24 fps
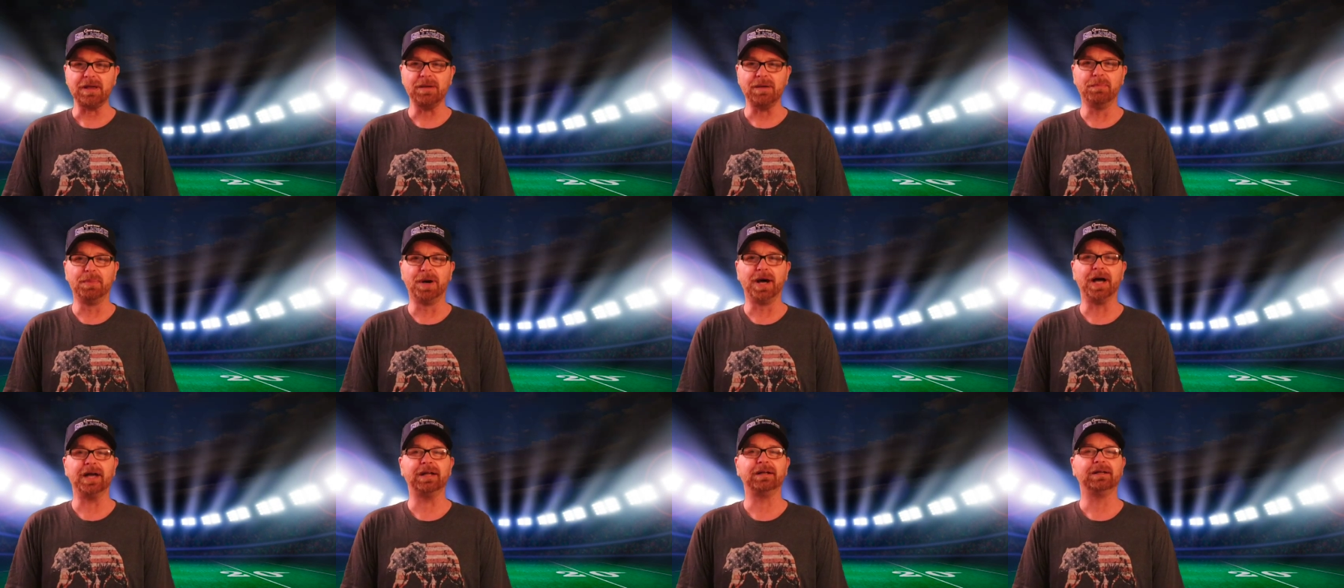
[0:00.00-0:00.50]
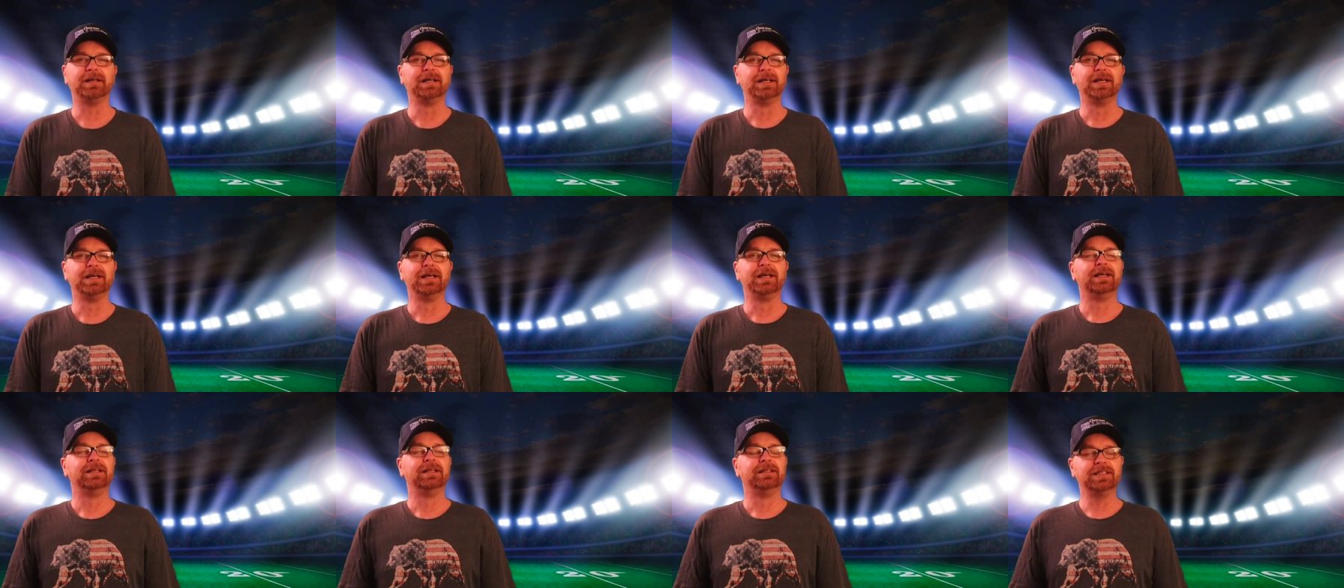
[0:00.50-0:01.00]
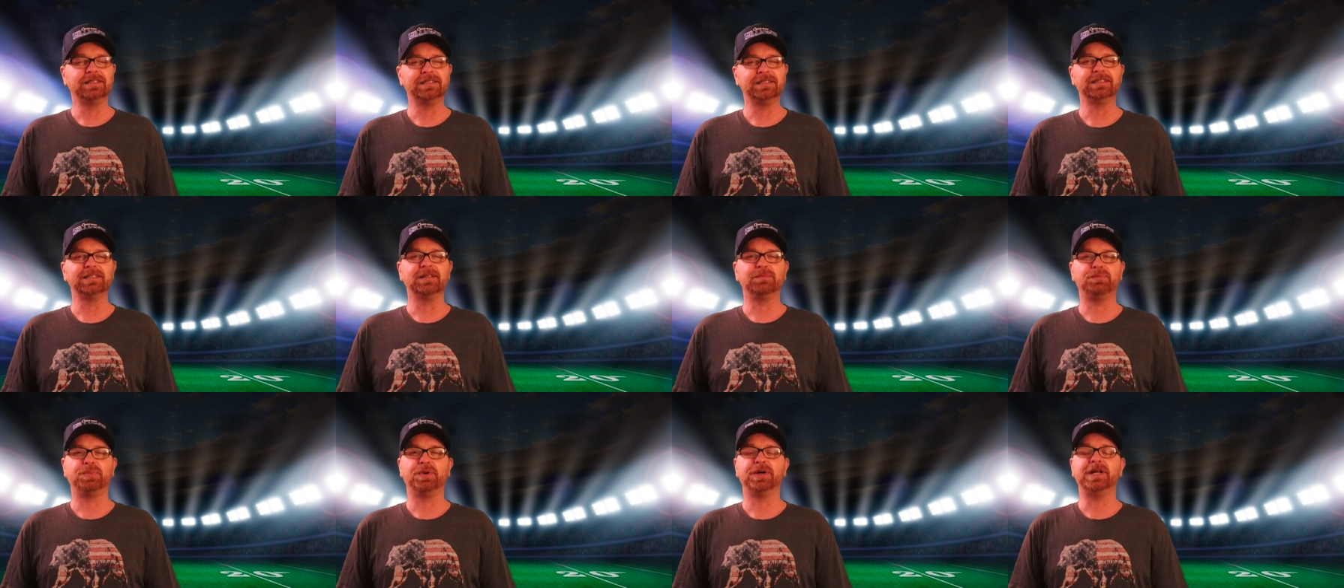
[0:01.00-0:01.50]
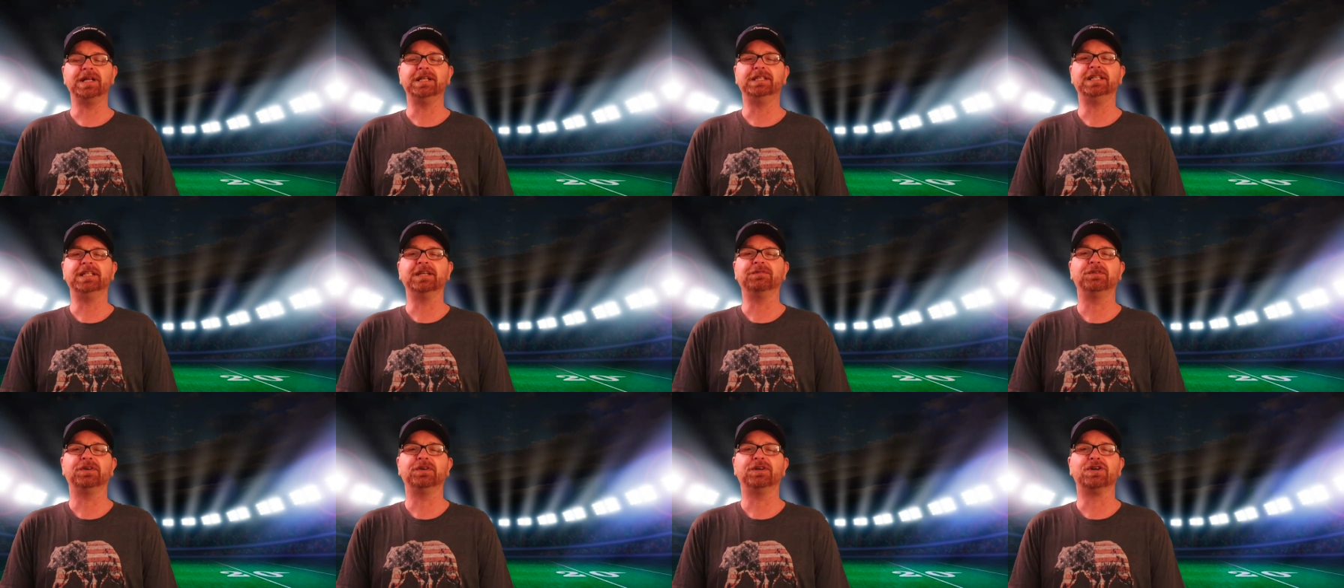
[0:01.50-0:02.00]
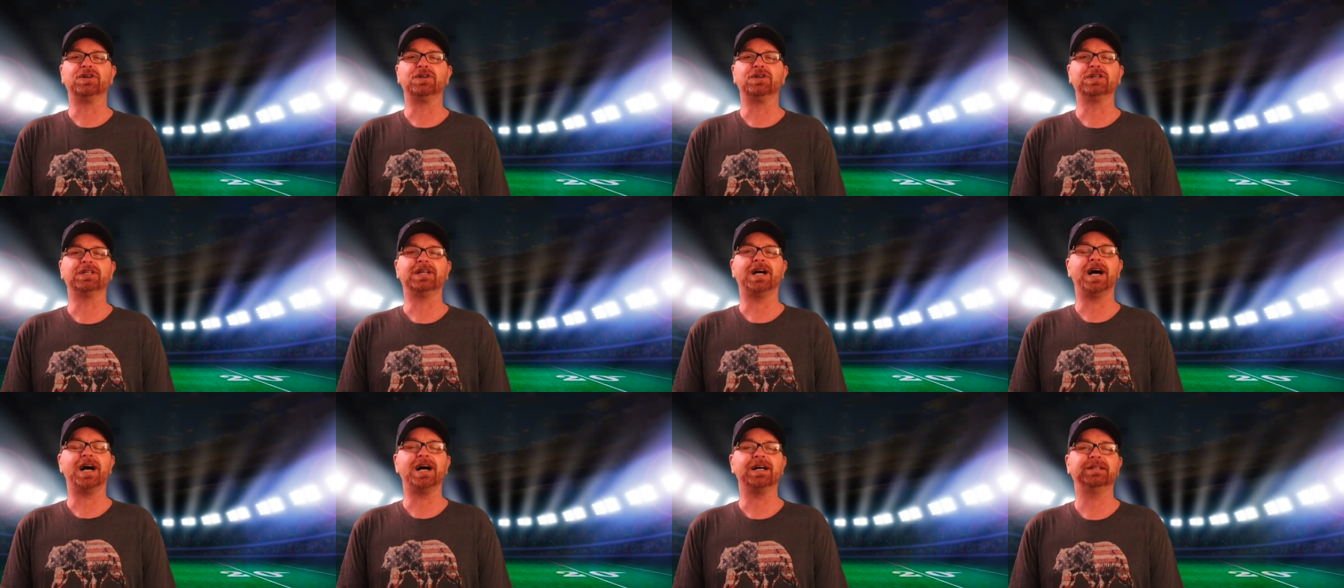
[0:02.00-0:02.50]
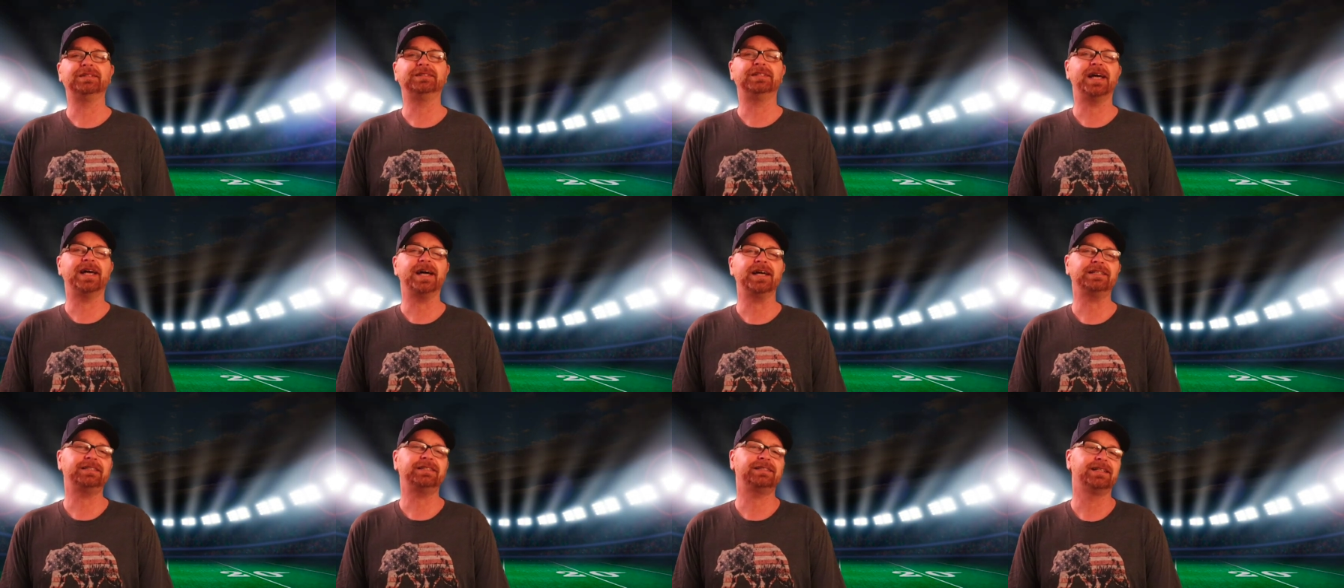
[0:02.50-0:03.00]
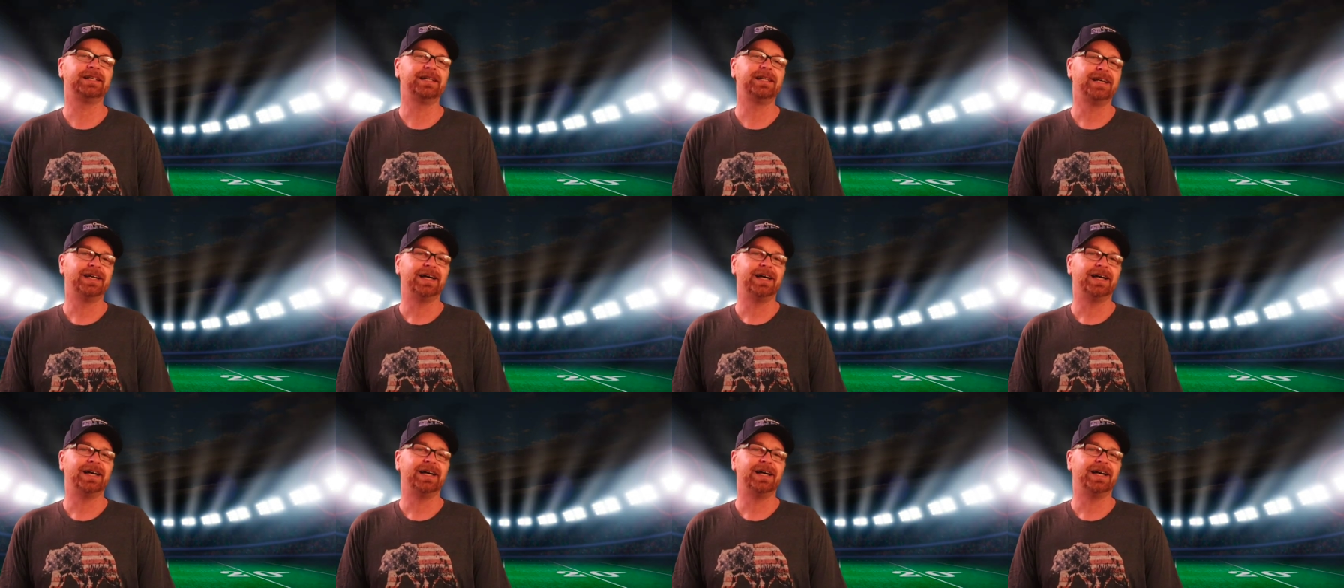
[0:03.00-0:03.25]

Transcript: But this is a pretty difficult contest.